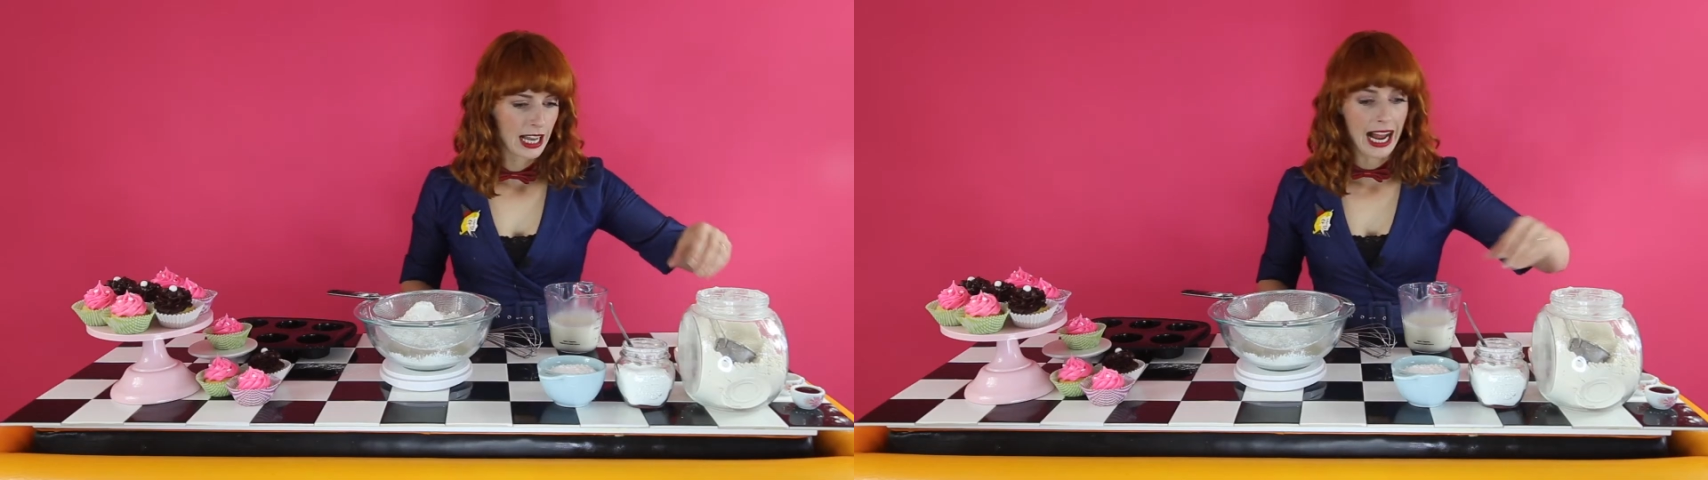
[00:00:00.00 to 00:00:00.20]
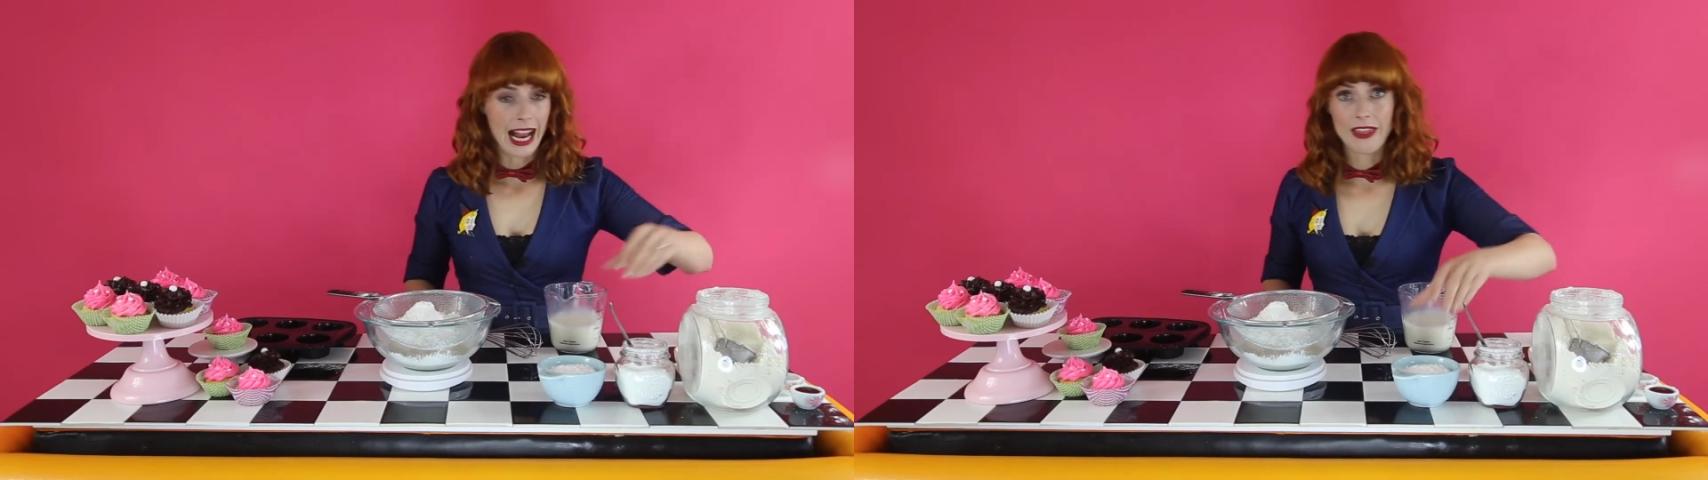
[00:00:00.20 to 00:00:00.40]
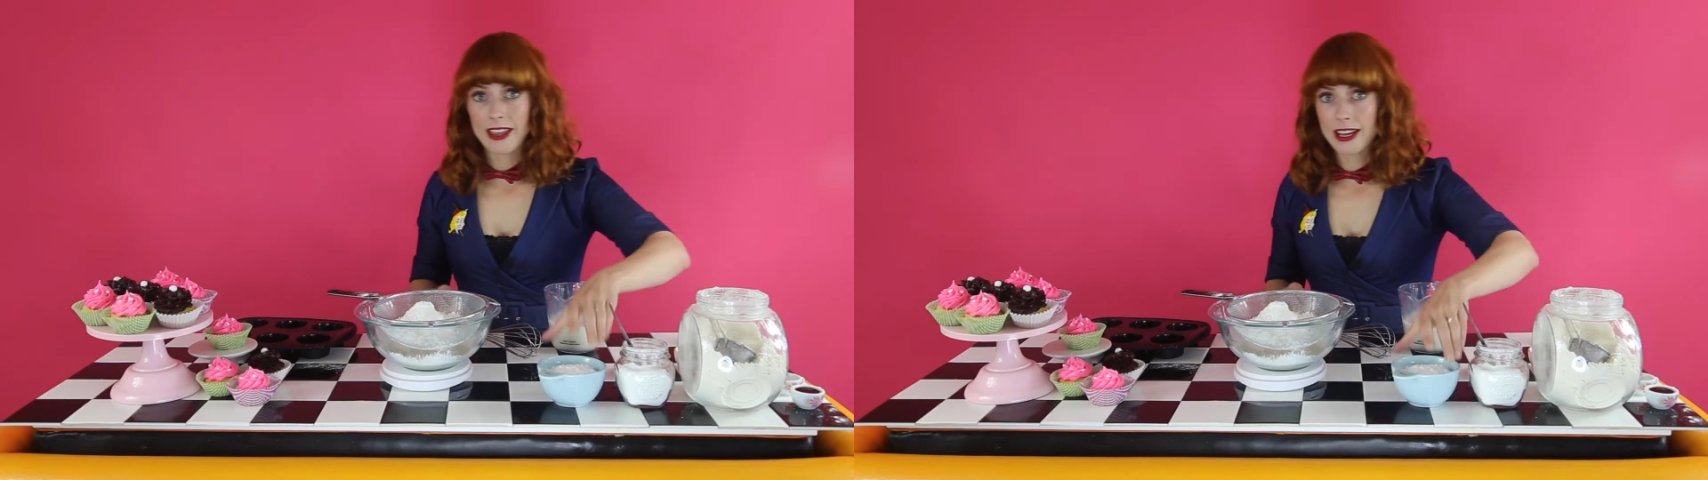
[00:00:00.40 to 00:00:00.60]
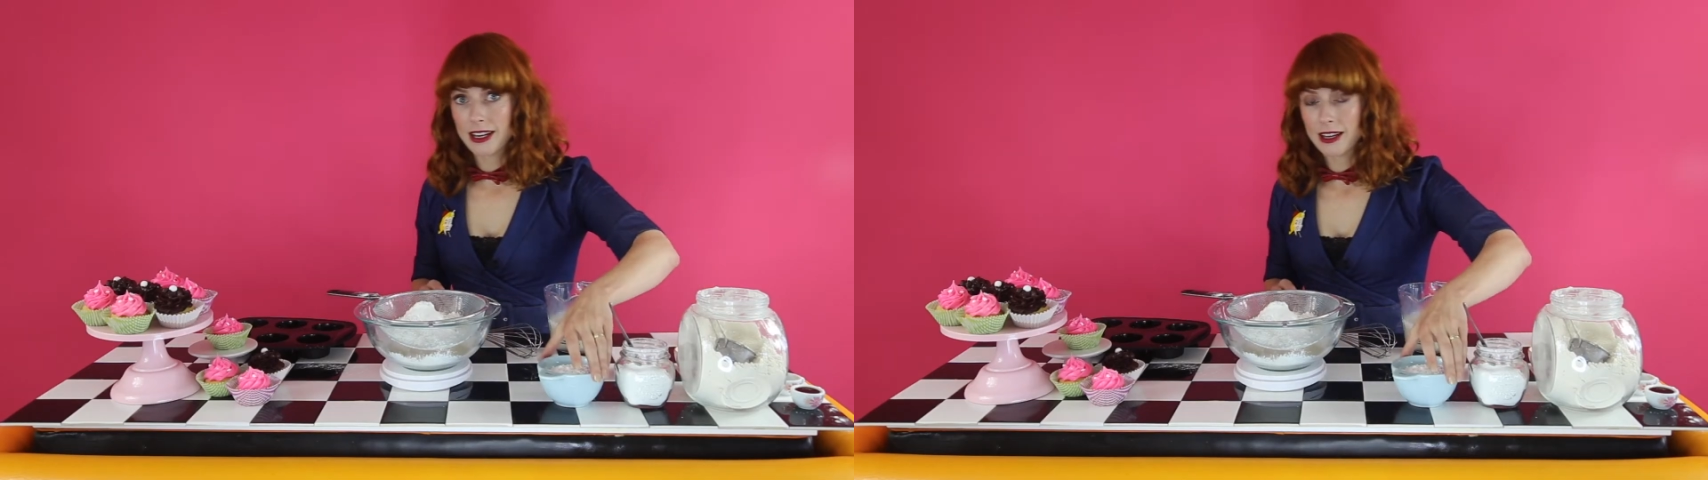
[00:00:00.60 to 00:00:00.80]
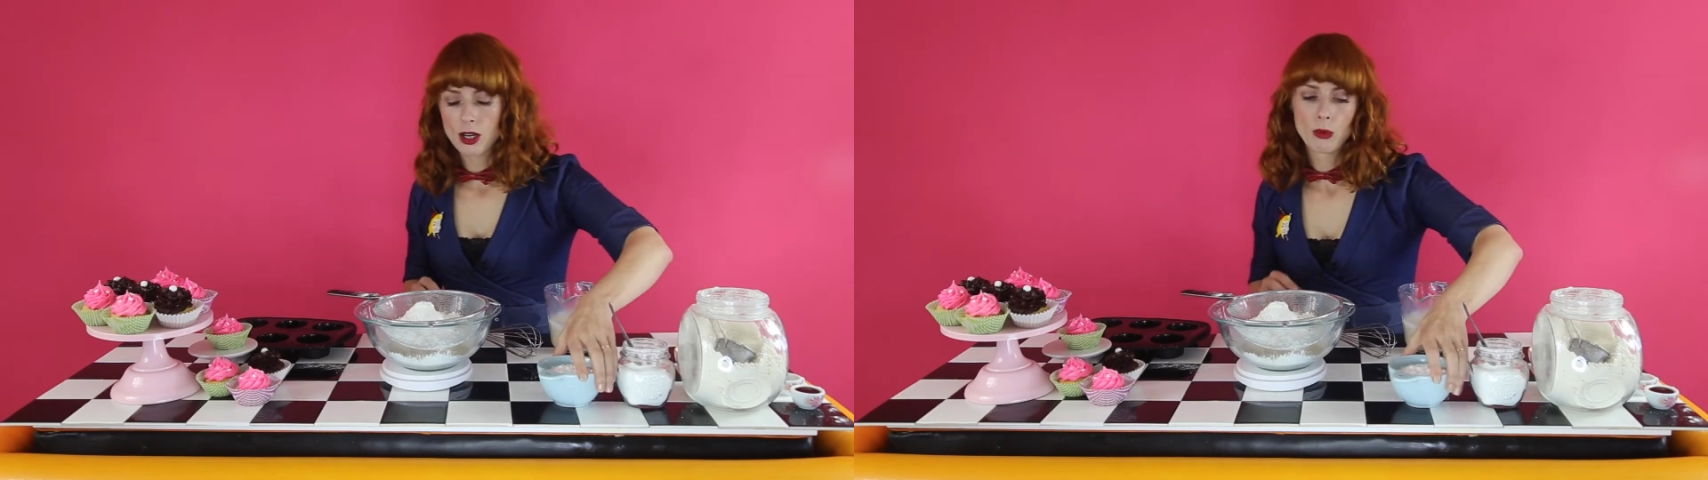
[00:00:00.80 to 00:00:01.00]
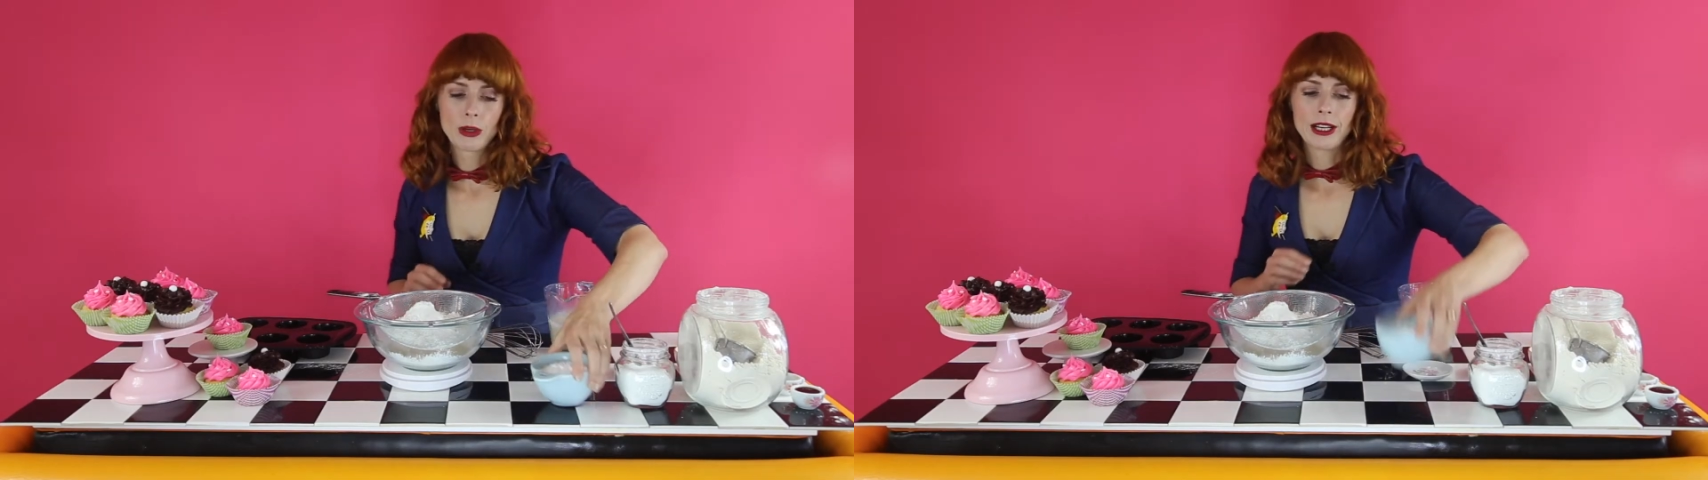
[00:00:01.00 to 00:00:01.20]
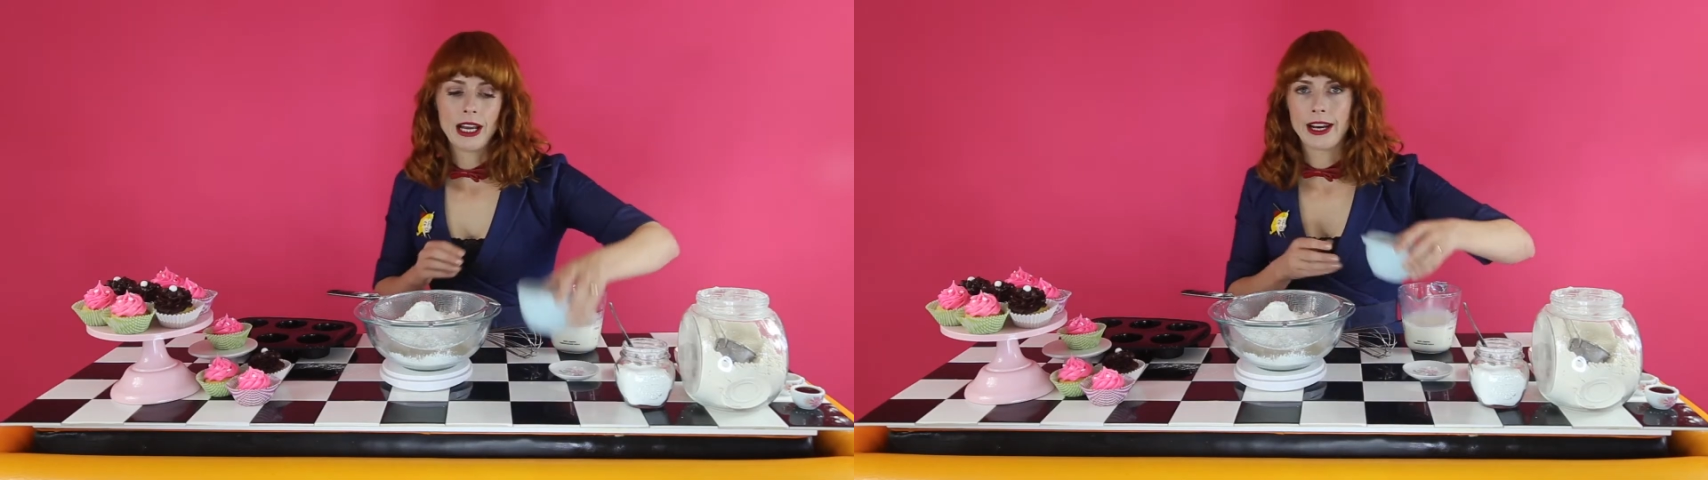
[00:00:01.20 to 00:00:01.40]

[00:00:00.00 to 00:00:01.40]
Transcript: And then we're gonna